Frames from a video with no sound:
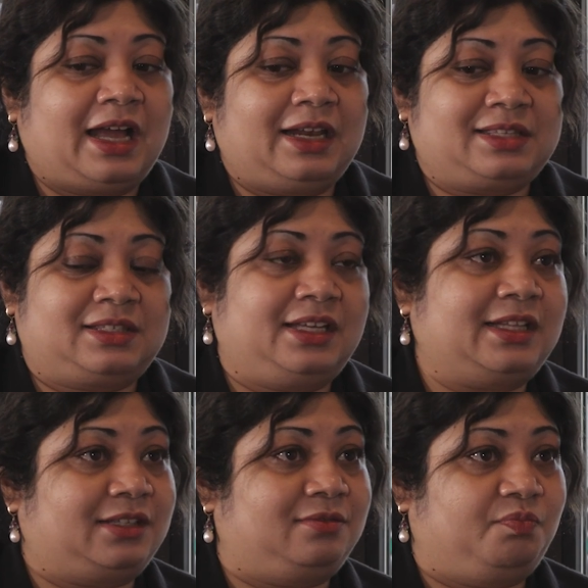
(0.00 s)
and let's say
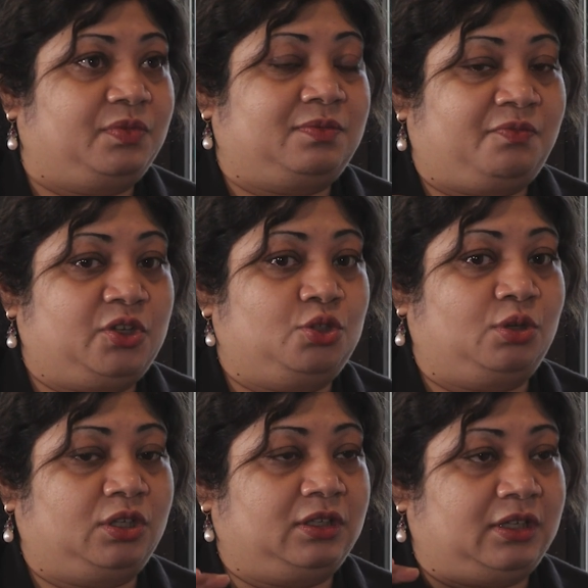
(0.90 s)
that
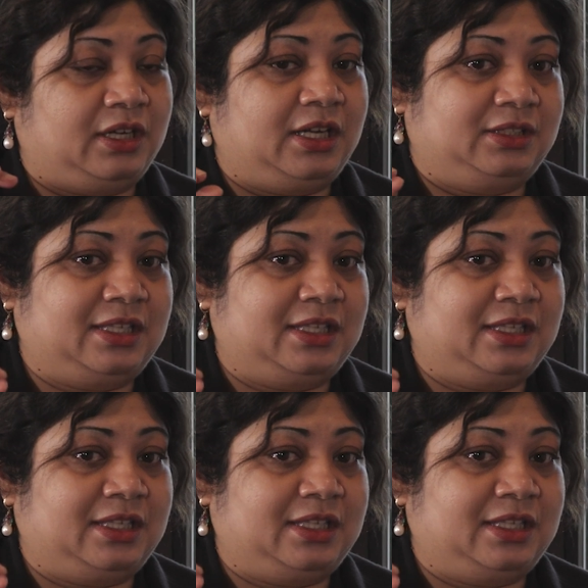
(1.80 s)
visual uh,